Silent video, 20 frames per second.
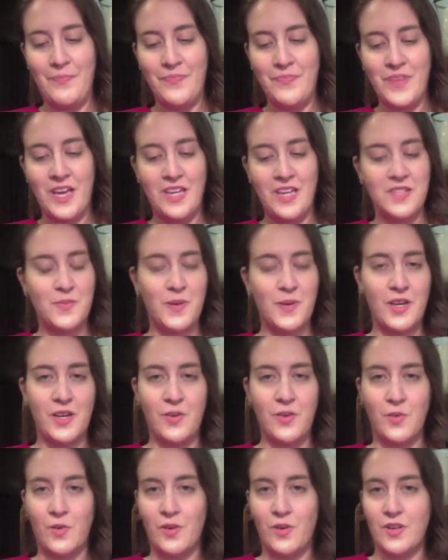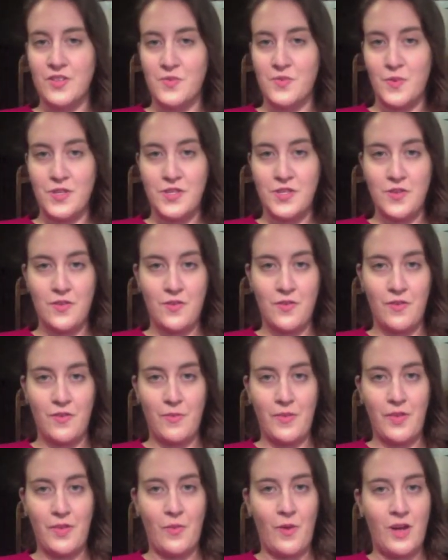it's pretty cool because once you throw them
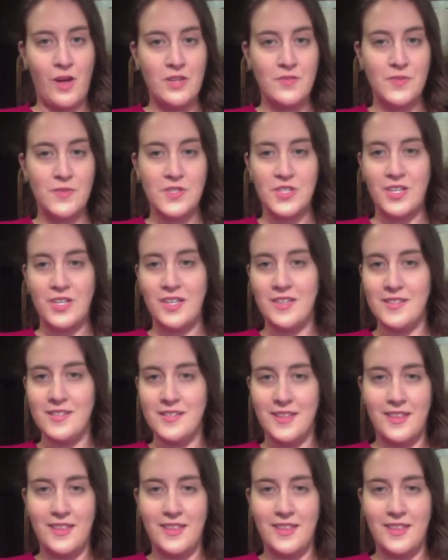in the wash machine,